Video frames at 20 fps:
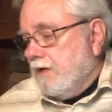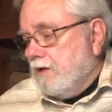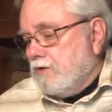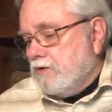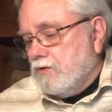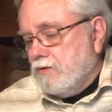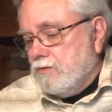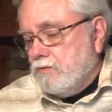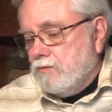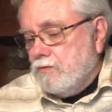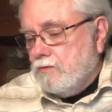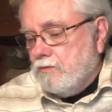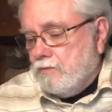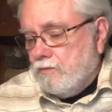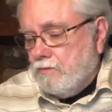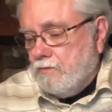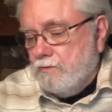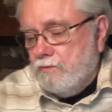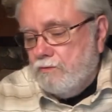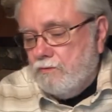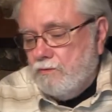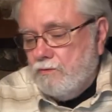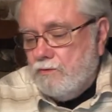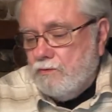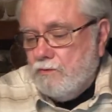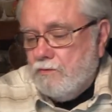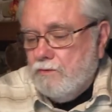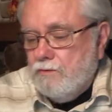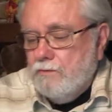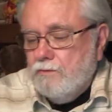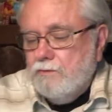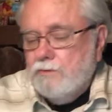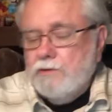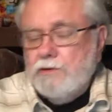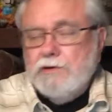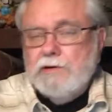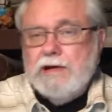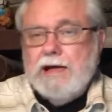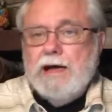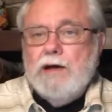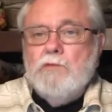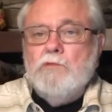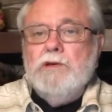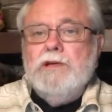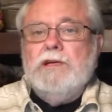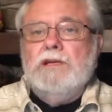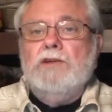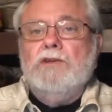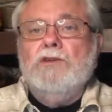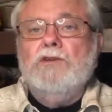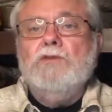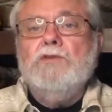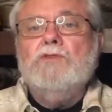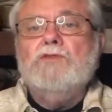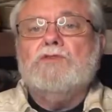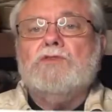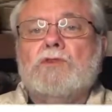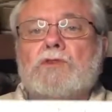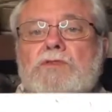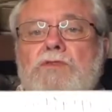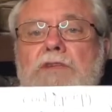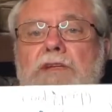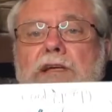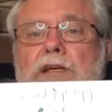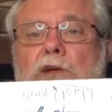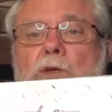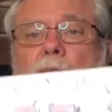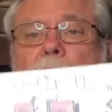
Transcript: to learn how we can use those ladder